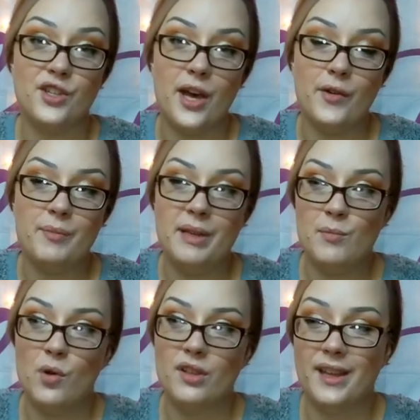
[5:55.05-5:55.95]
so that would
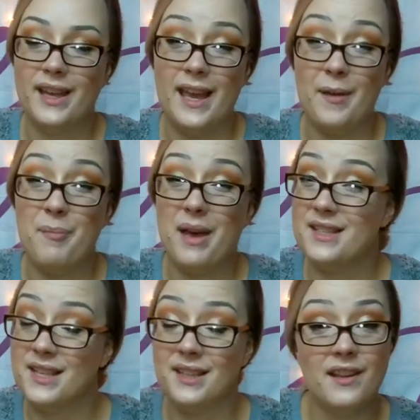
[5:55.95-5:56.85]
be more like a
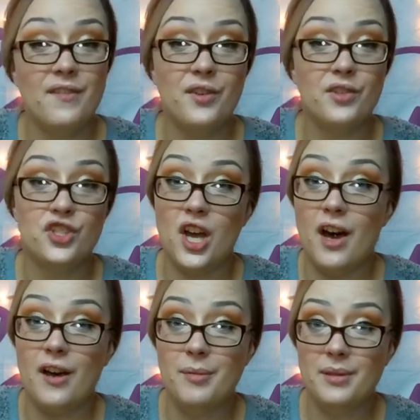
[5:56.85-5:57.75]
peasant level
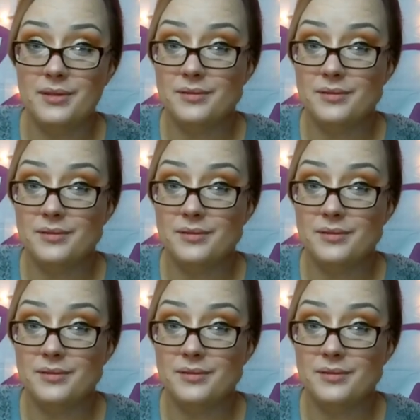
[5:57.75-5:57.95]
job.